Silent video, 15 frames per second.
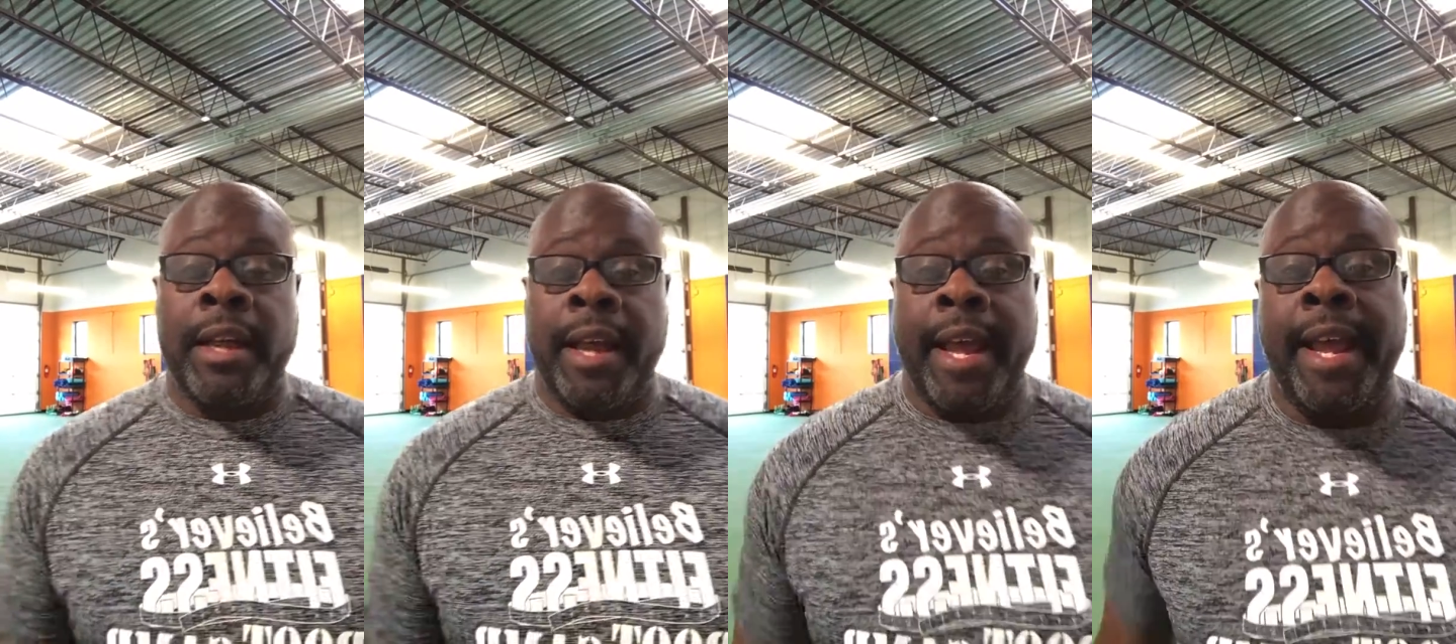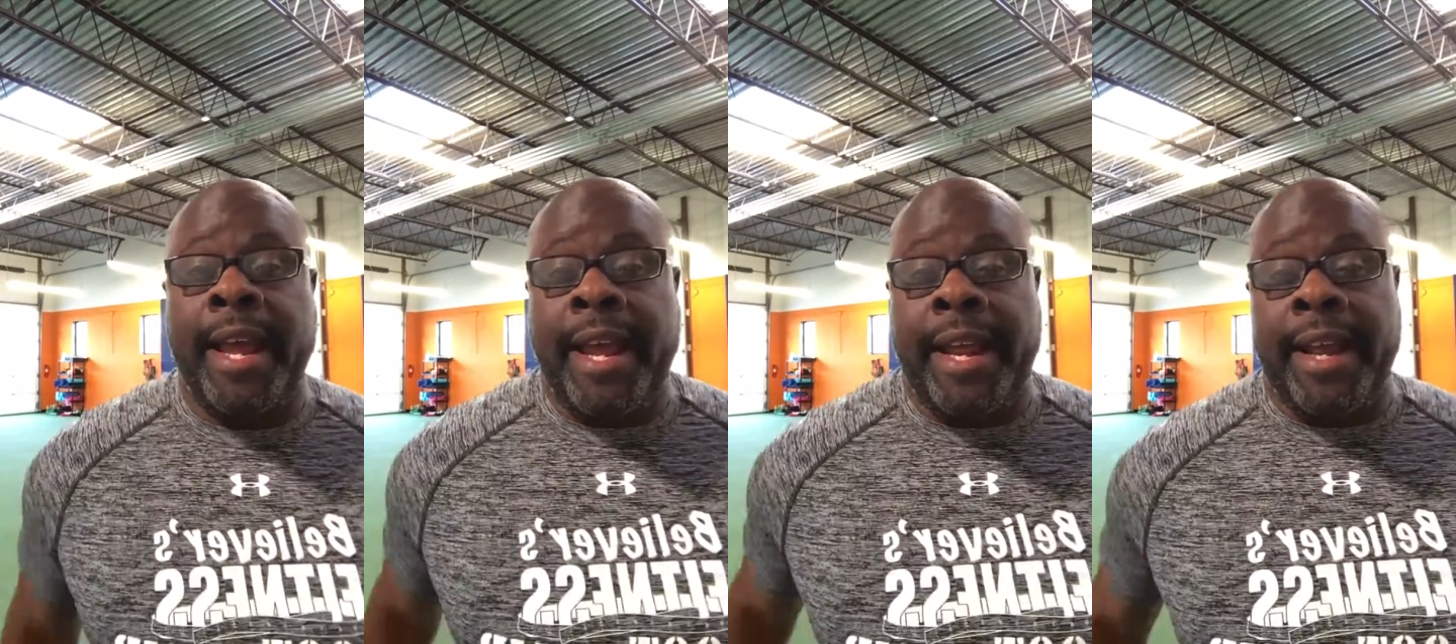
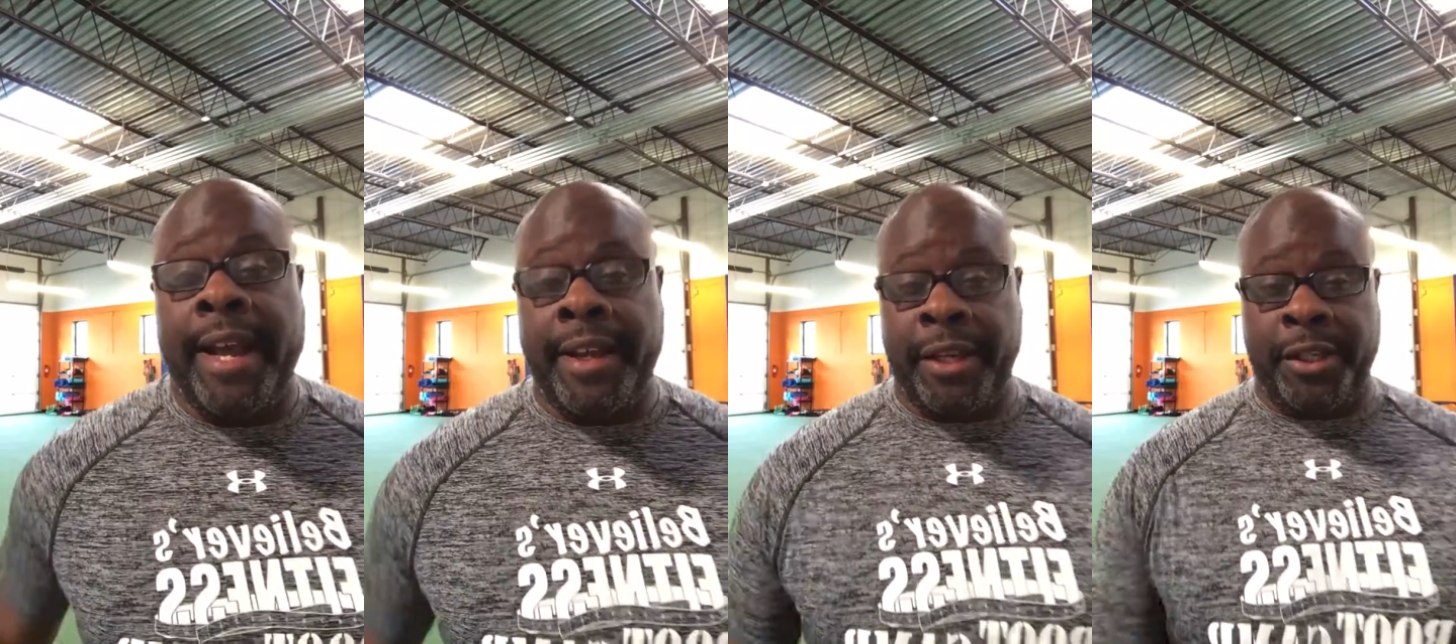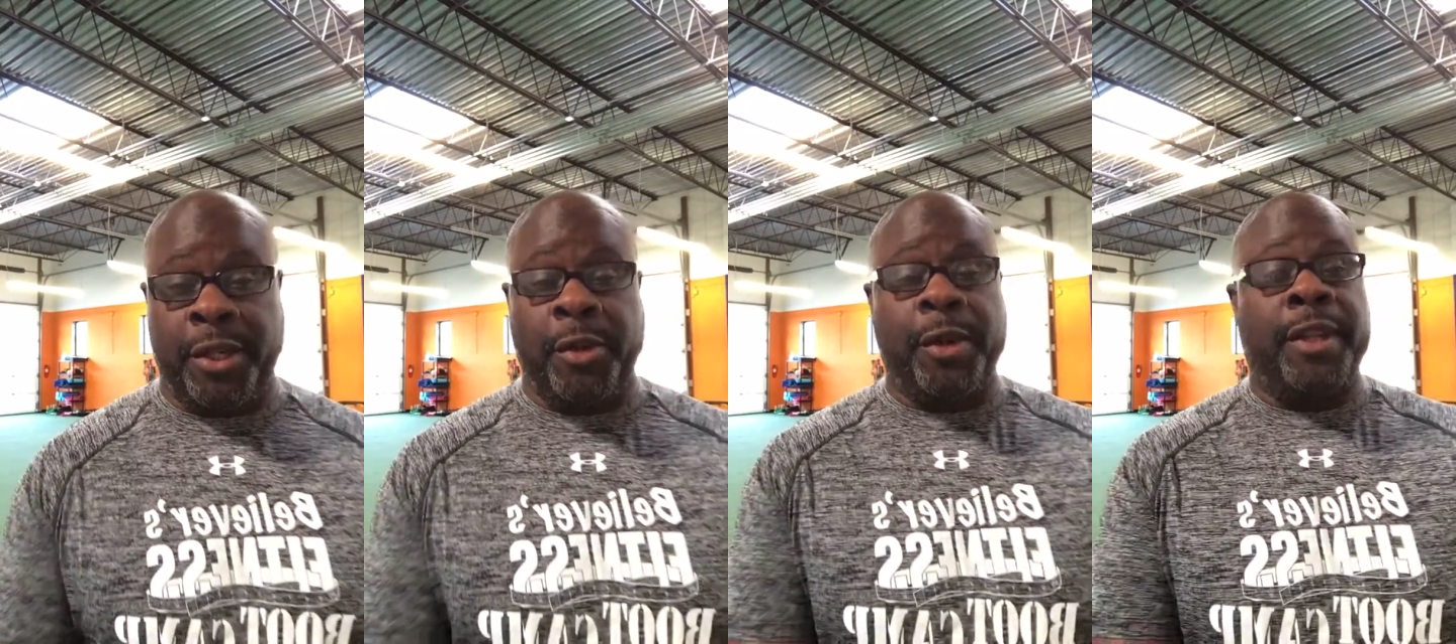Hey, how you
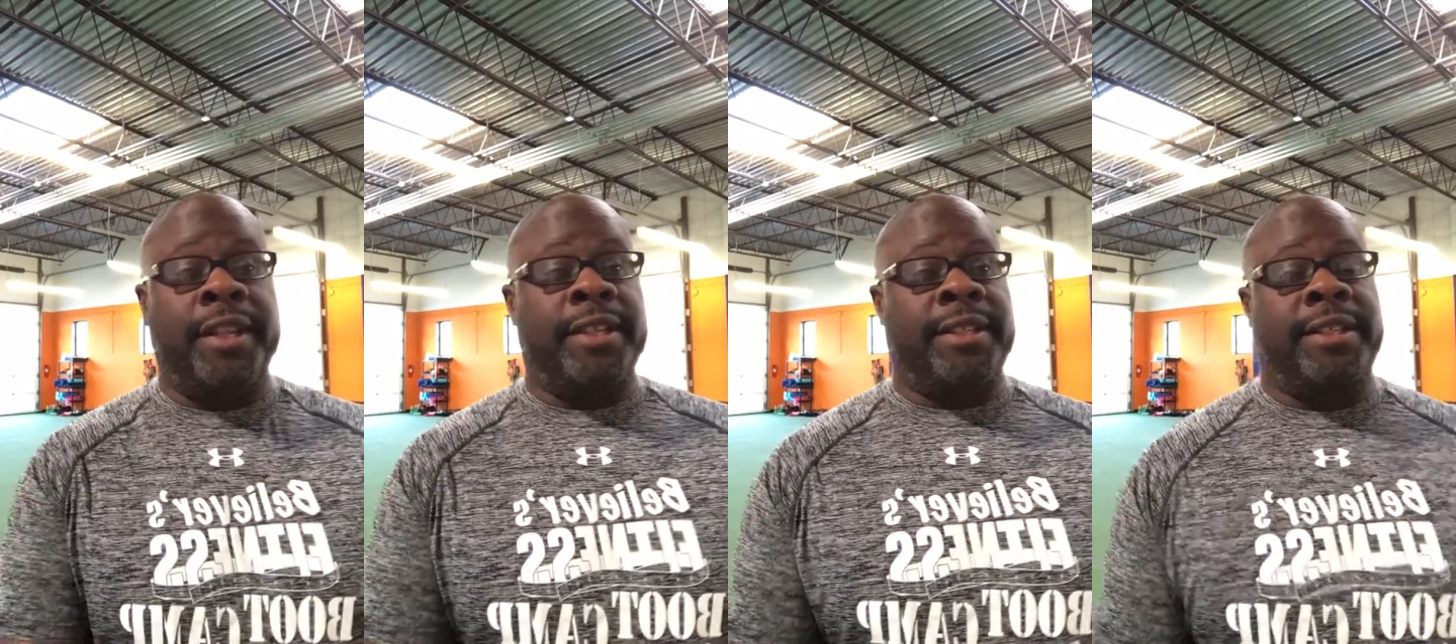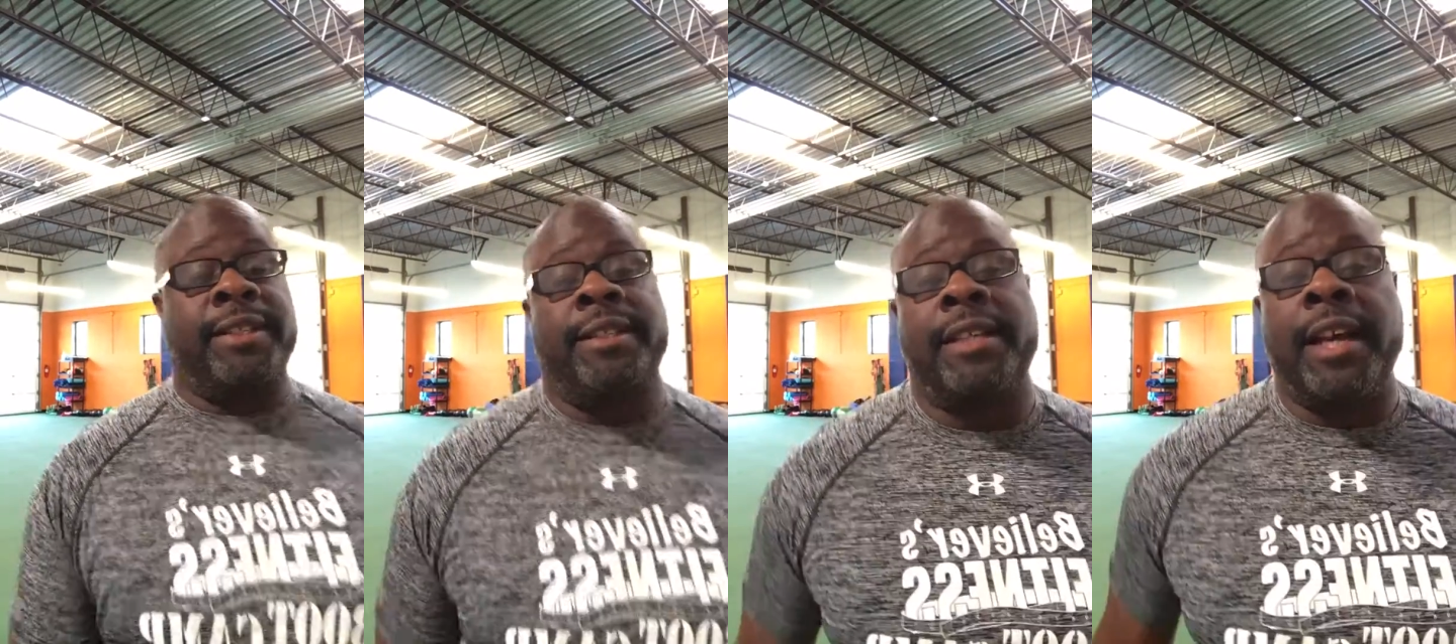doing? This
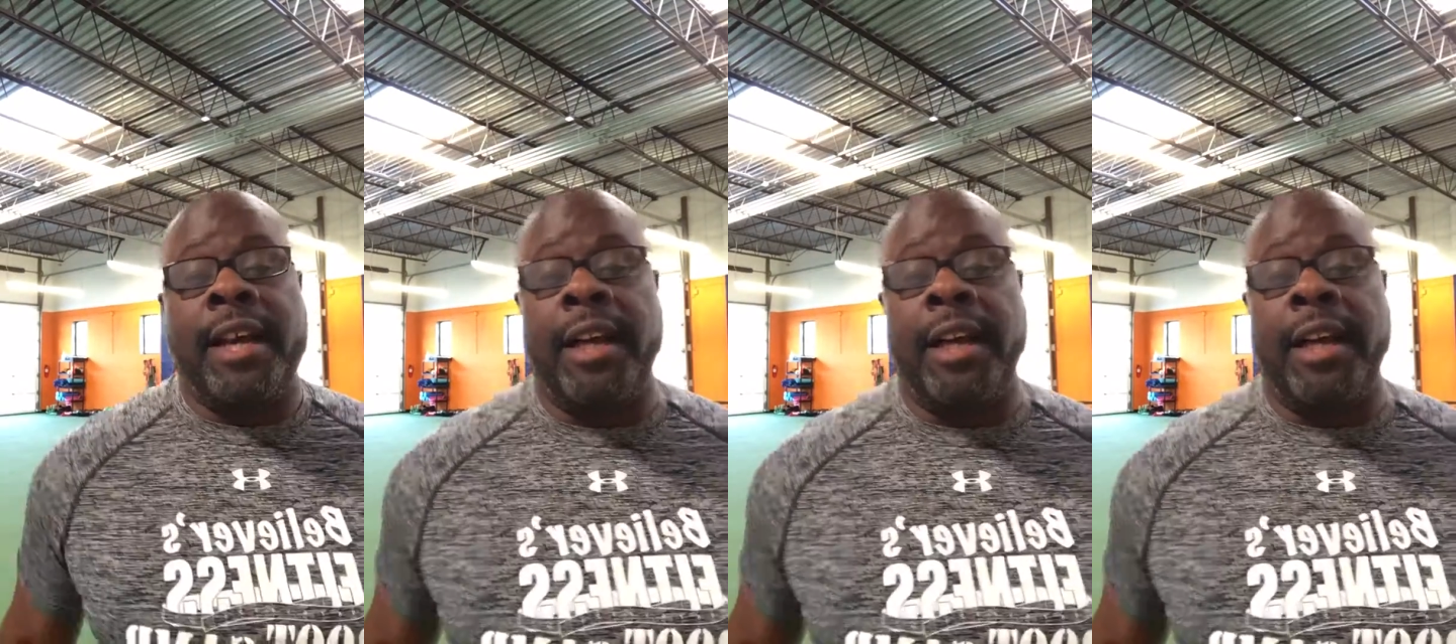is